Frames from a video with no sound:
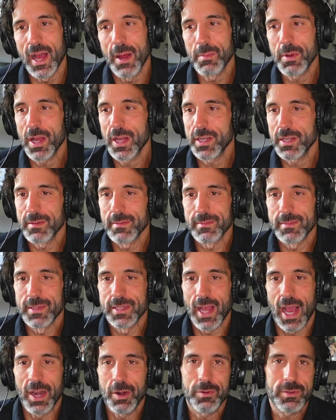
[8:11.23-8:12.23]

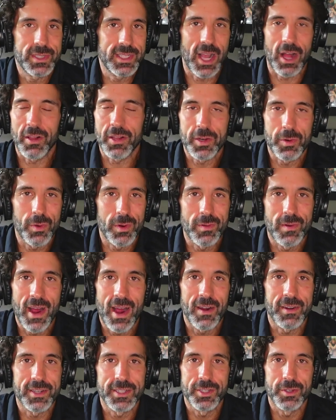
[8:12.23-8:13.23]
I don't tell anyone
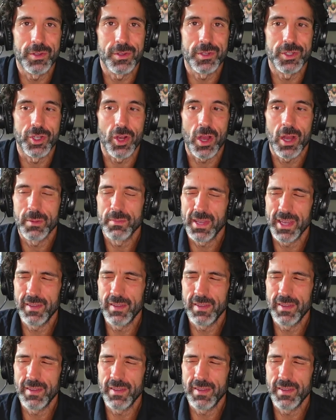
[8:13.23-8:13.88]
how to do their job.